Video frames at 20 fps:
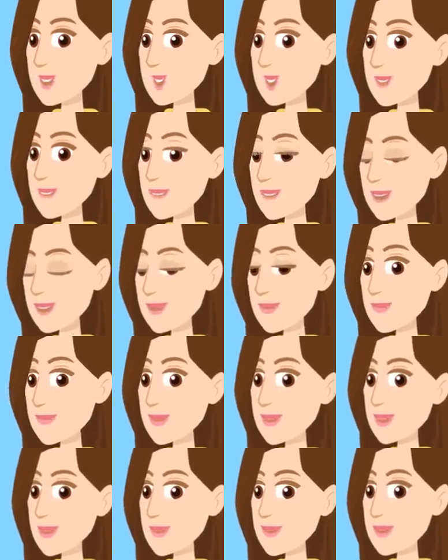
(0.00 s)
tundra and
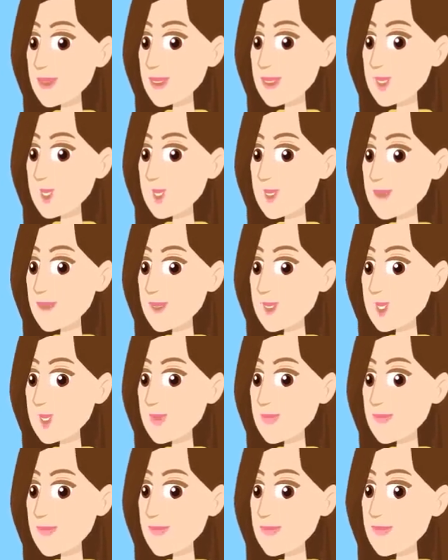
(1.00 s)
glaciers, which
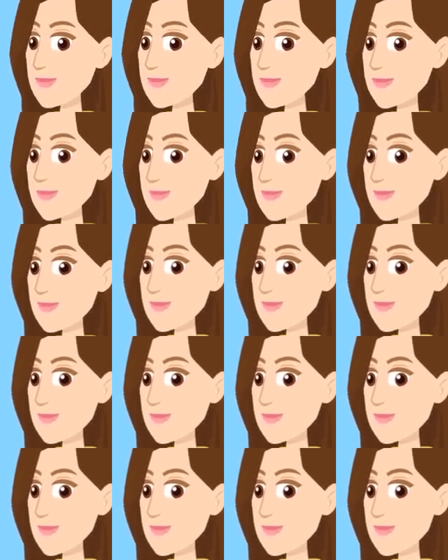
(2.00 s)
provide a unique